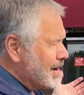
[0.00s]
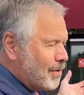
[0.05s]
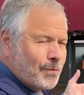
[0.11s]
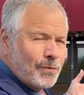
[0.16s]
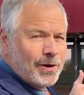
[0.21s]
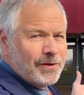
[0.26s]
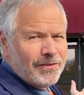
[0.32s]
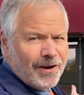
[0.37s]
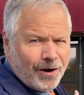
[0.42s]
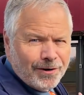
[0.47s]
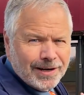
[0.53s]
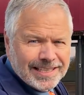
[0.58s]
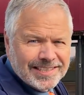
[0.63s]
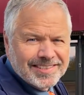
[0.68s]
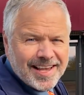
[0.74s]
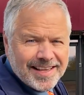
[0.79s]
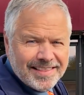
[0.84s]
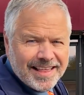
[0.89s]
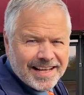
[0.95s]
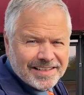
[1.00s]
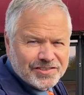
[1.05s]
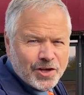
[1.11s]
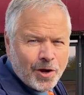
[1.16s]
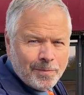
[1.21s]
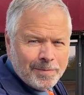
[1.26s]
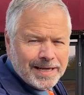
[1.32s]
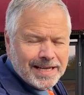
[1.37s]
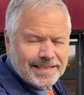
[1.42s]
we've already said that
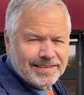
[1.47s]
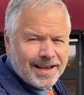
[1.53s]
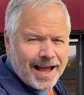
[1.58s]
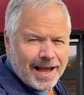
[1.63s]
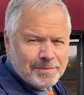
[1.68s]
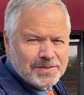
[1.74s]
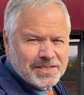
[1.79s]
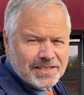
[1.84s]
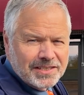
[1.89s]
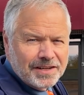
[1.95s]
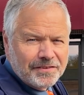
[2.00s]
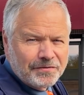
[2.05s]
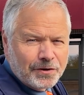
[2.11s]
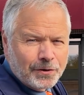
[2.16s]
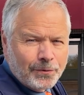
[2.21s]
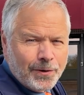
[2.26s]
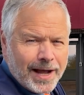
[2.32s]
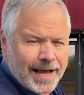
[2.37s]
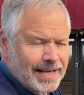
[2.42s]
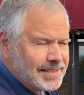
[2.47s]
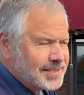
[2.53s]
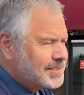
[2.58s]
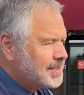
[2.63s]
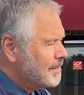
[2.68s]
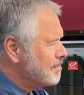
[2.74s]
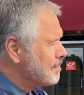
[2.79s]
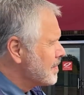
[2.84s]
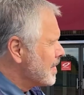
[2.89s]
so many times in different ways
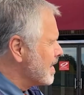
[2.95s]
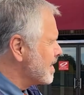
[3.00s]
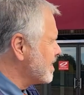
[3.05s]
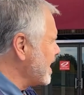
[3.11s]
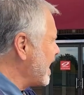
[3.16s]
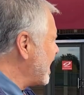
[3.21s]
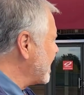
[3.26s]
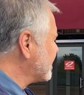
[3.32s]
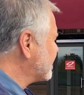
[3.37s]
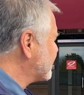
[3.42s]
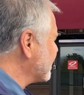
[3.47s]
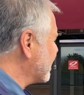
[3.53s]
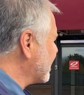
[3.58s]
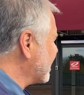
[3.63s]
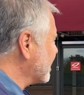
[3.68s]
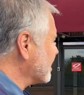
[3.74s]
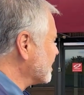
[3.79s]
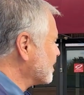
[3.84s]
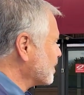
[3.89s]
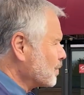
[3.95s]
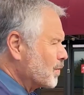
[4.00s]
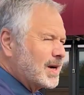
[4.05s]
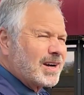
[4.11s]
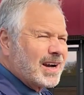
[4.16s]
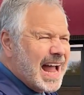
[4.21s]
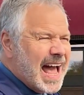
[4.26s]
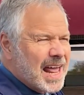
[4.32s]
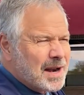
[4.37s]
that
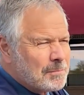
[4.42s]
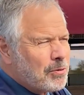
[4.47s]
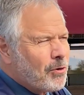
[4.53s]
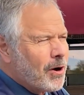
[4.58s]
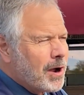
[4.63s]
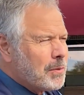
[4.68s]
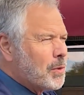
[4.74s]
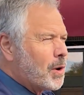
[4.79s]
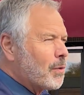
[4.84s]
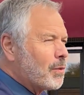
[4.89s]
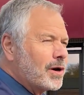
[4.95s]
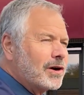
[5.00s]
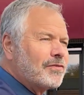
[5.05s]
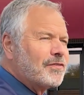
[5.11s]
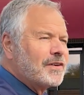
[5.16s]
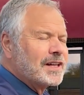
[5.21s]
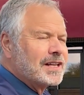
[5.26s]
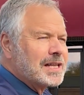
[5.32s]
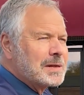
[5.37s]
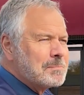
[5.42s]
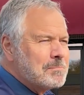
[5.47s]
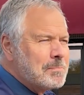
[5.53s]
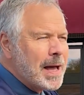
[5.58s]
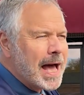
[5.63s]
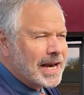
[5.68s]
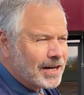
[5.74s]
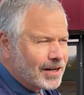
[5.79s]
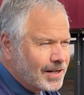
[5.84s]
we're at a point where we're feeling
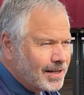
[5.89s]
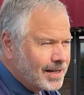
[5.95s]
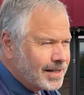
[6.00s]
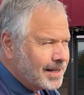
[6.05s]
better